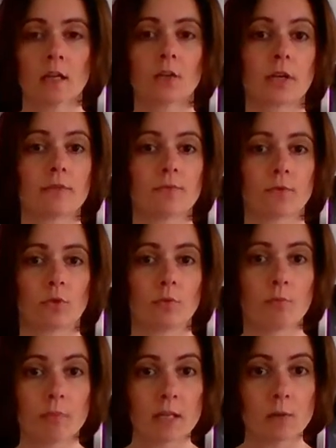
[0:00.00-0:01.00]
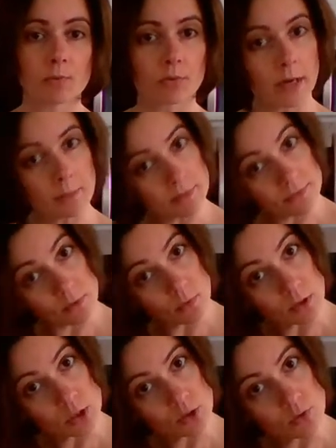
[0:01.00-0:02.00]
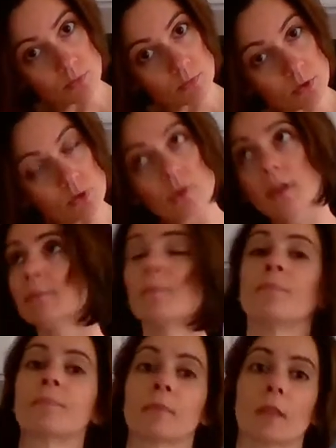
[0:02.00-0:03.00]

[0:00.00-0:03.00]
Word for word: Great for meal prep if you want to do that.